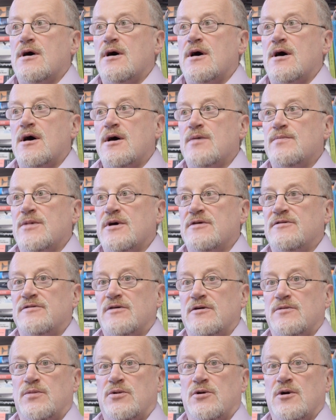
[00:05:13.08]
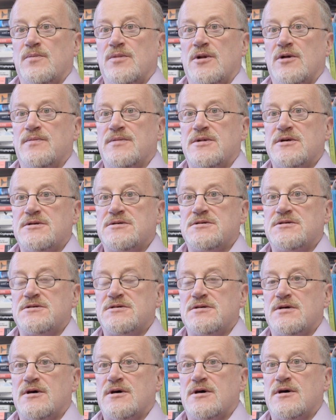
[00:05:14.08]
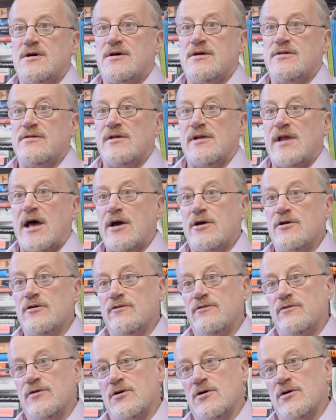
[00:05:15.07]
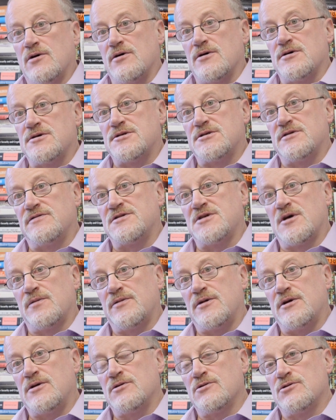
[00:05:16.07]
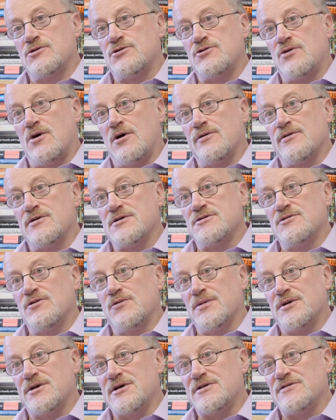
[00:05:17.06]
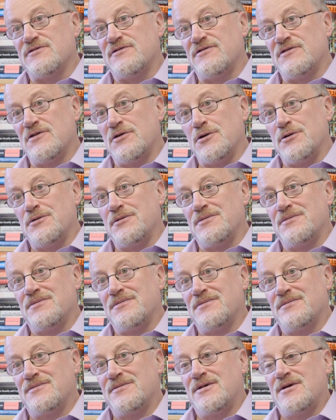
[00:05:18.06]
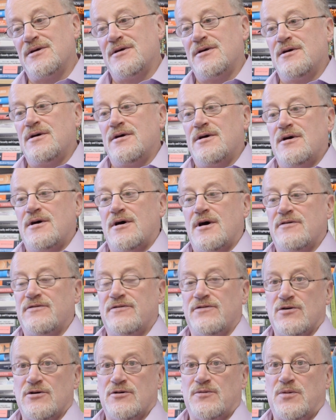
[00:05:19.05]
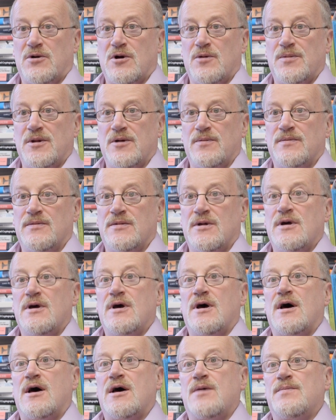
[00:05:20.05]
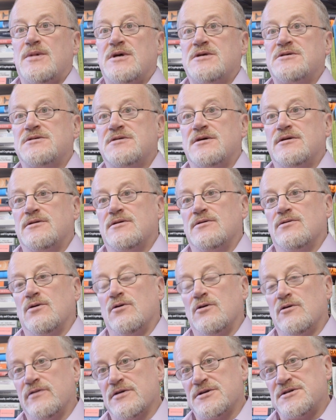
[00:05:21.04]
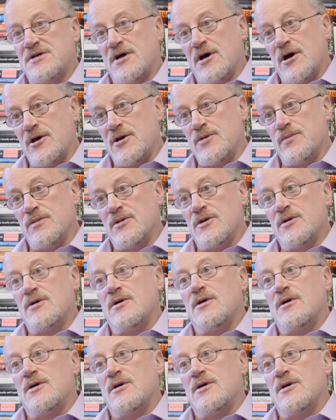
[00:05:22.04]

A third problem is the lack of recourse. If something goes wrong, there's nobody to phone. A fourth problem is that over time,